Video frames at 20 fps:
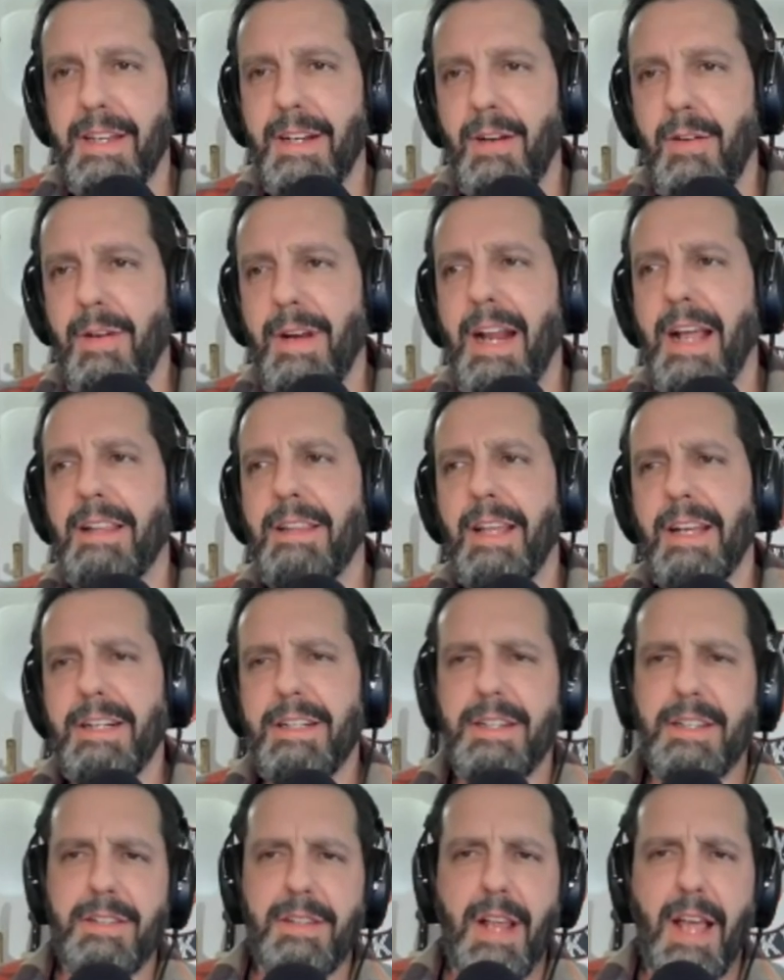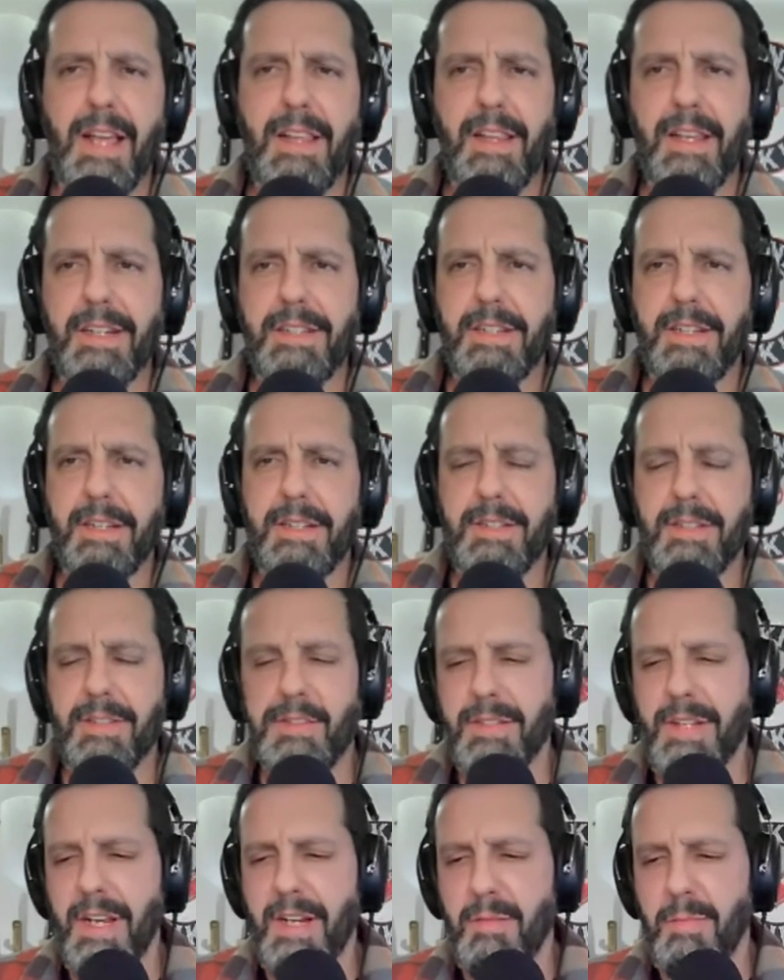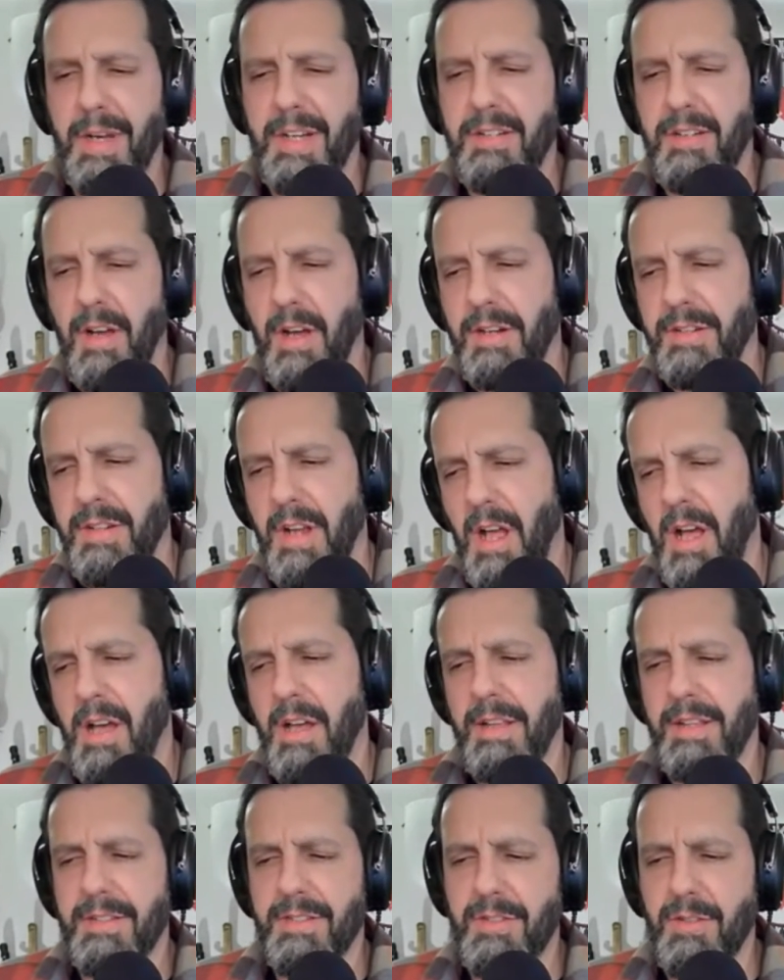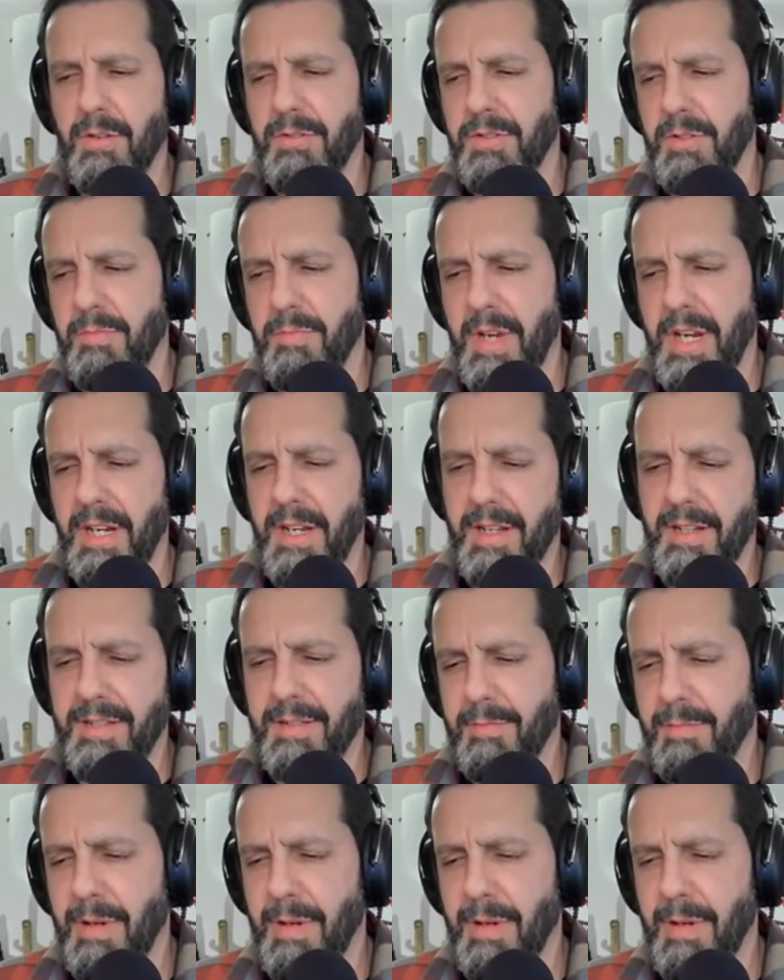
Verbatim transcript: know and i like to i like to say to my daughters ah oh, this social media